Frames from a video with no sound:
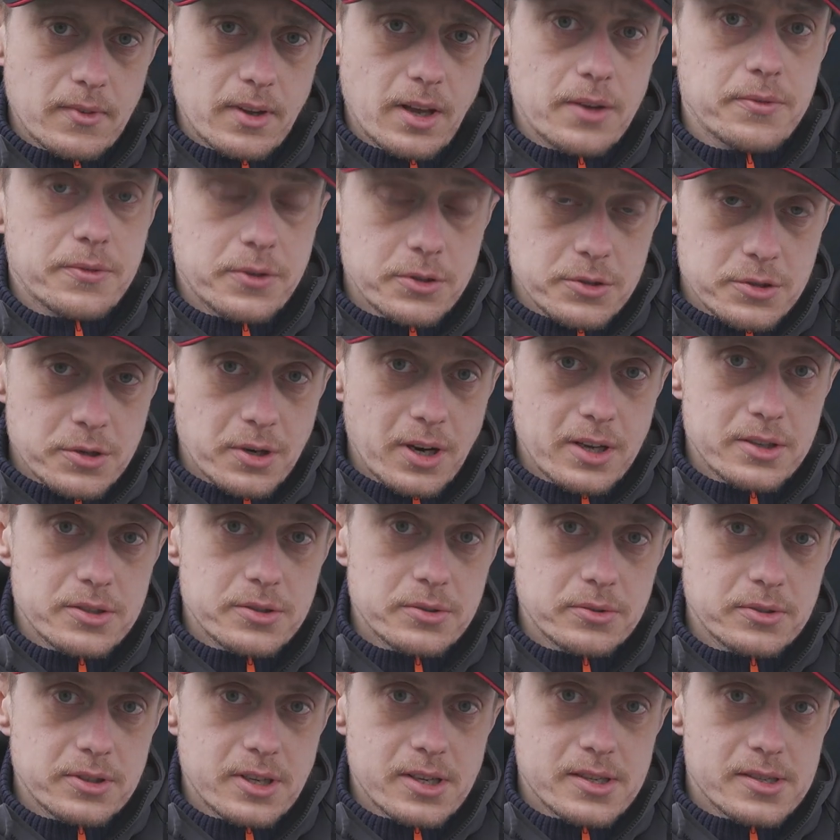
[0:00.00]
If you try
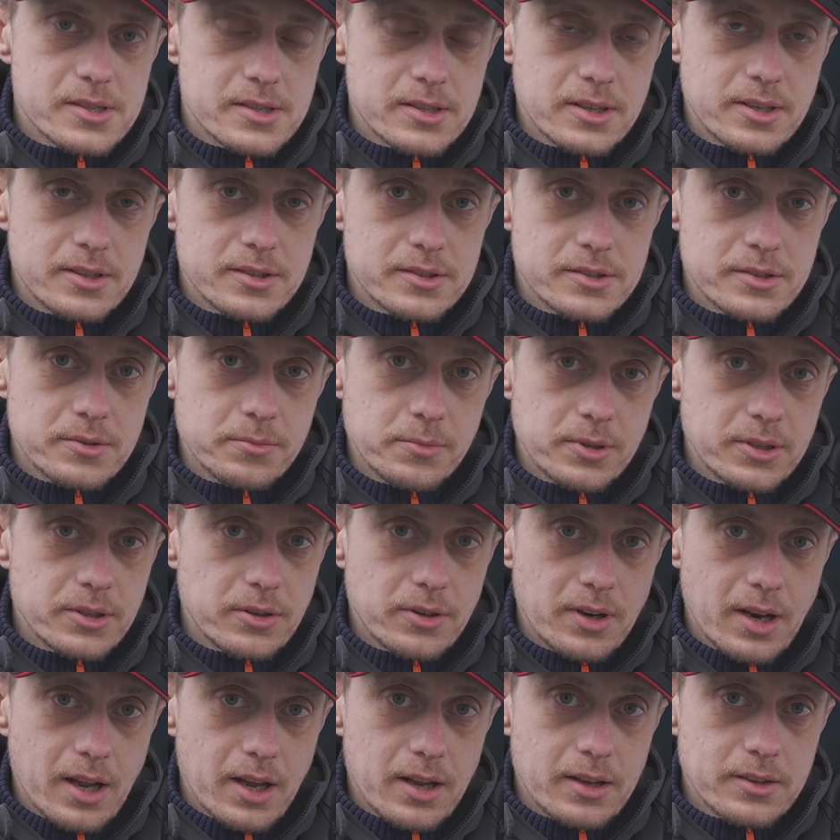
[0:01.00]
to test the instrument
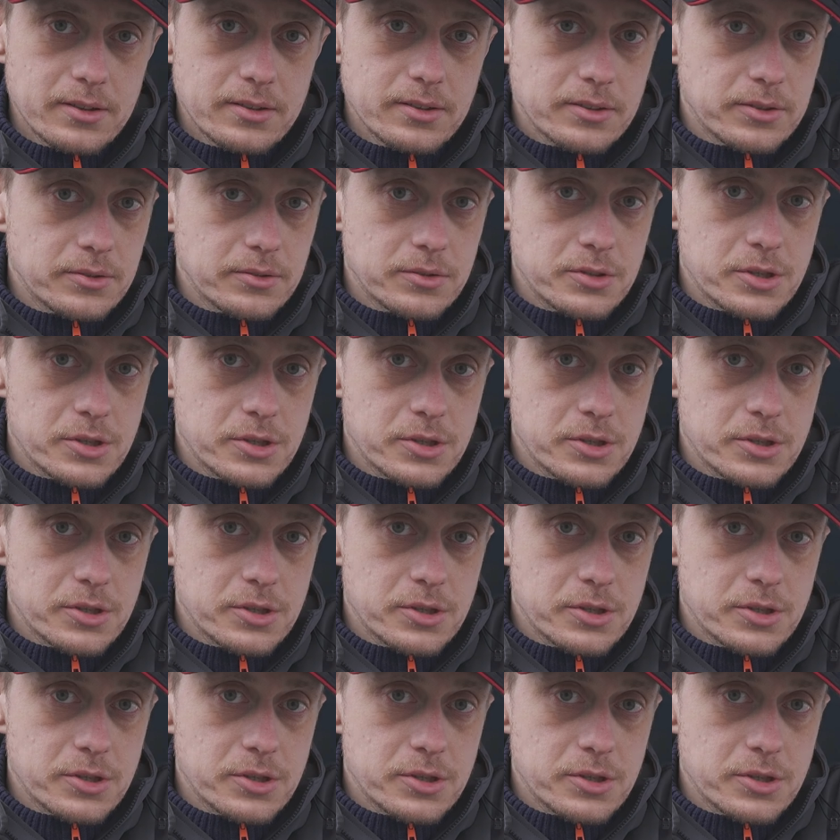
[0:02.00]
on land, you